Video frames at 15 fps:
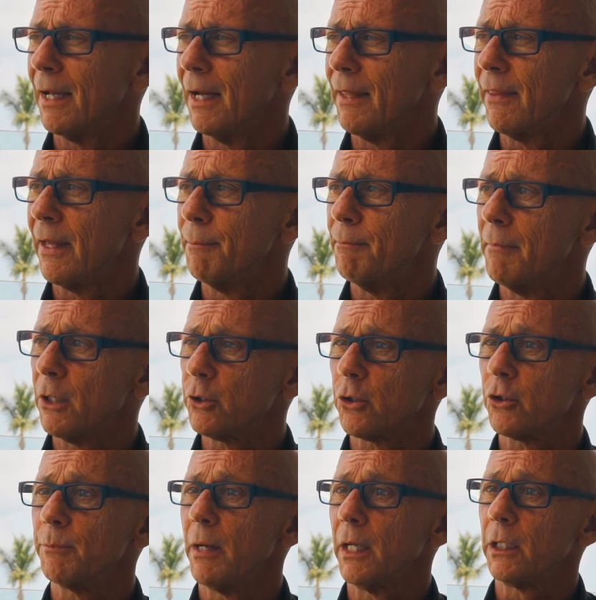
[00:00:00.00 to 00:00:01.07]
that
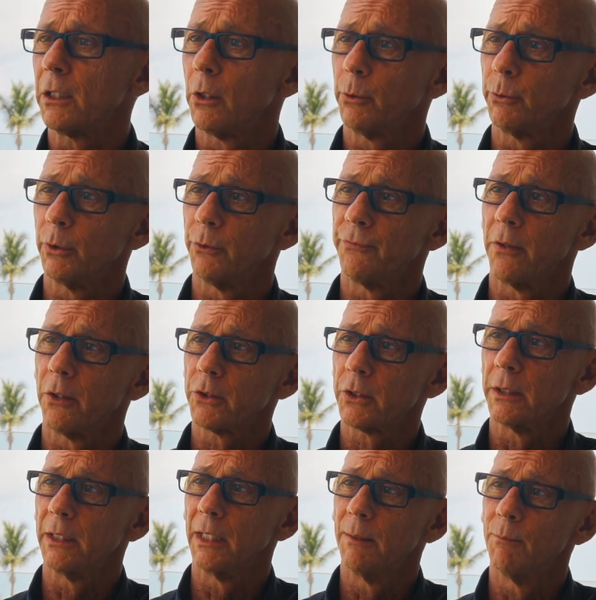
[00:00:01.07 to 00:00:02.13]
measures mitochondrial
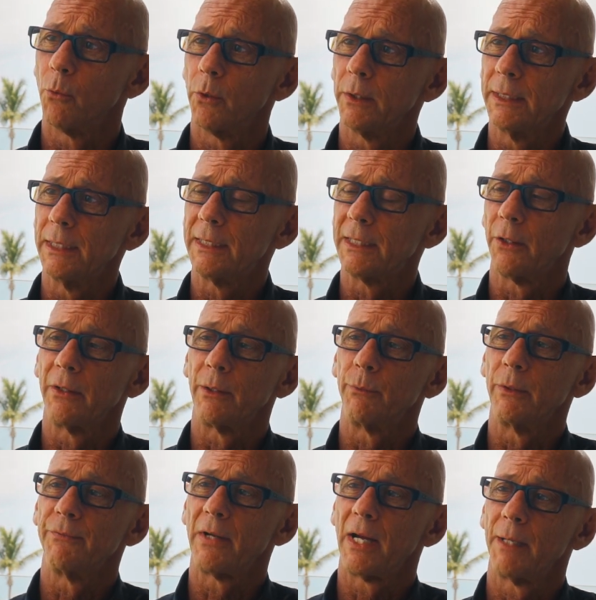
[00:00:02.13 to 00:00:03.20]
function in more detail than
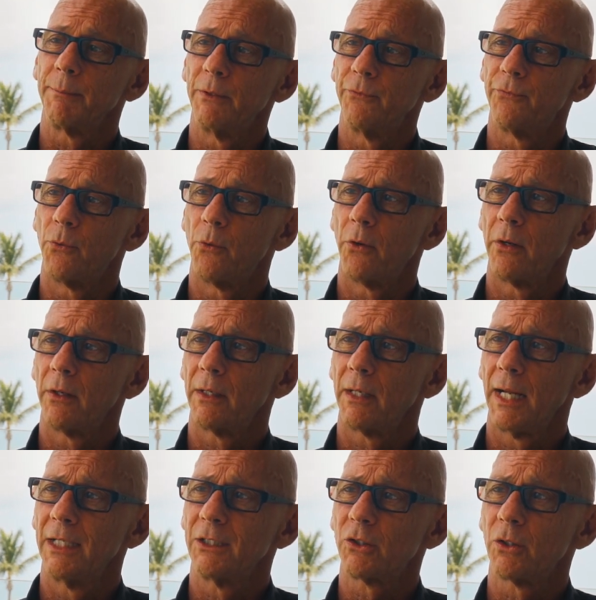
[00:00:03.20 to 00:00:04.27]
we've had before.
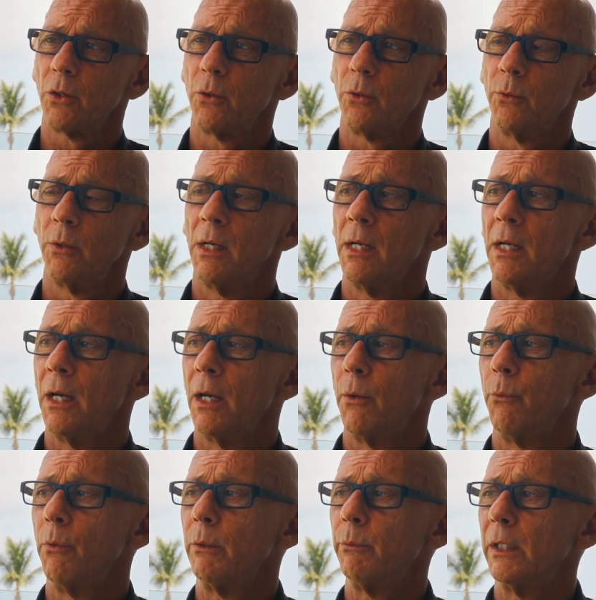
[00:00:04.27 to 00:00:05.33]
And so
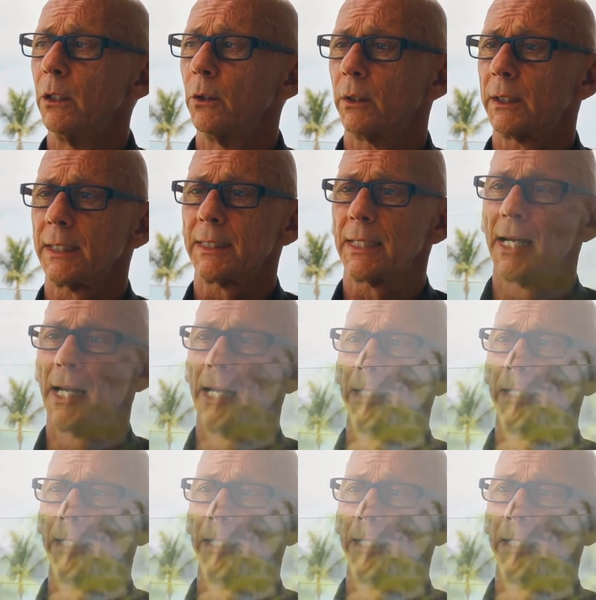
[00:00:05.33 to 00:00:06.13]
when we look at that,